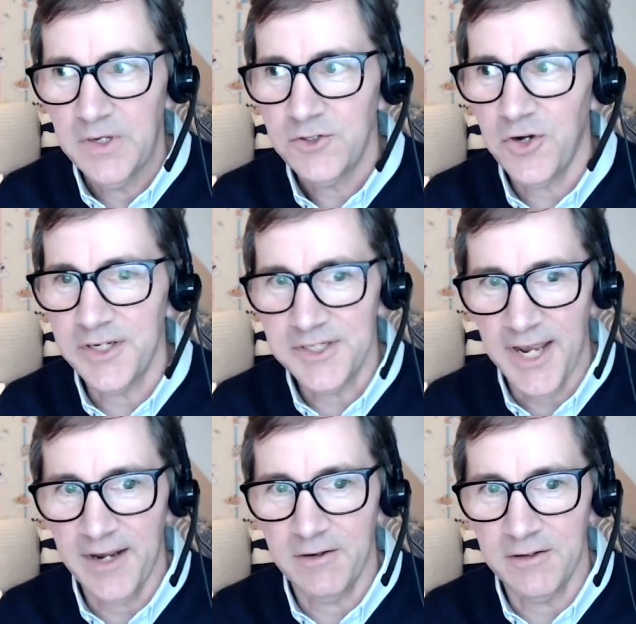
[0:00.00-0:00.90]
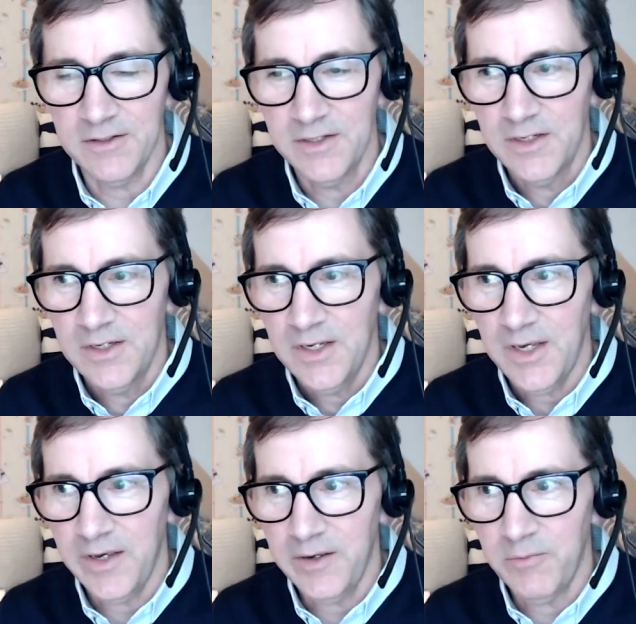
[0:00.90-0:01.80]
trying to tackle
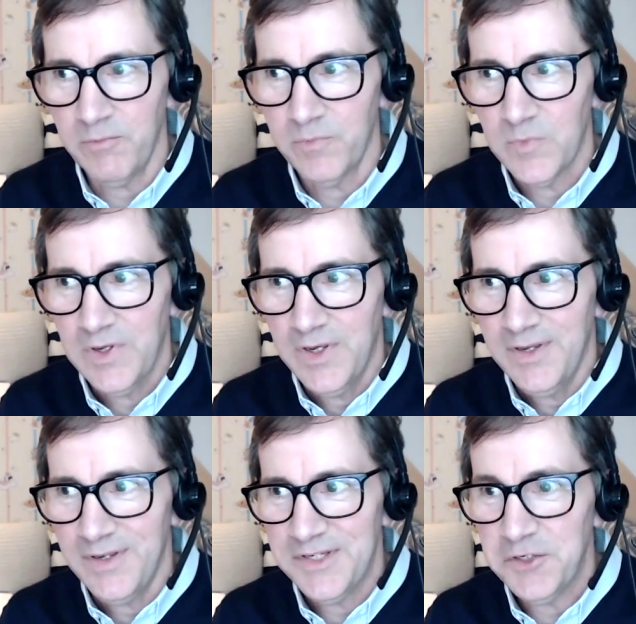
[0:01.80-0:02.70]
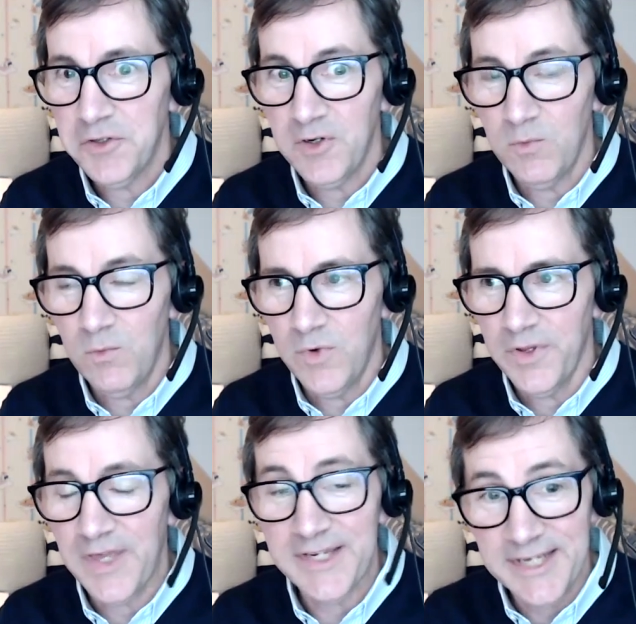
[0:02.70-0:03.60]
dealing
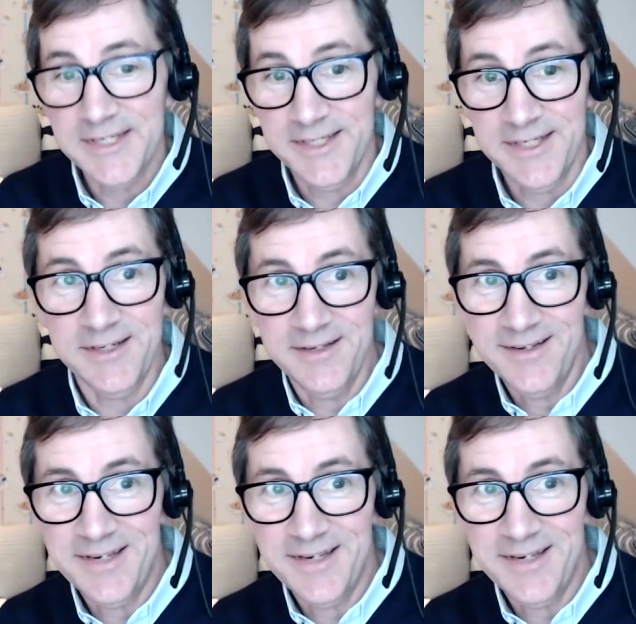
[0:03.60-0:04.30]
with identity,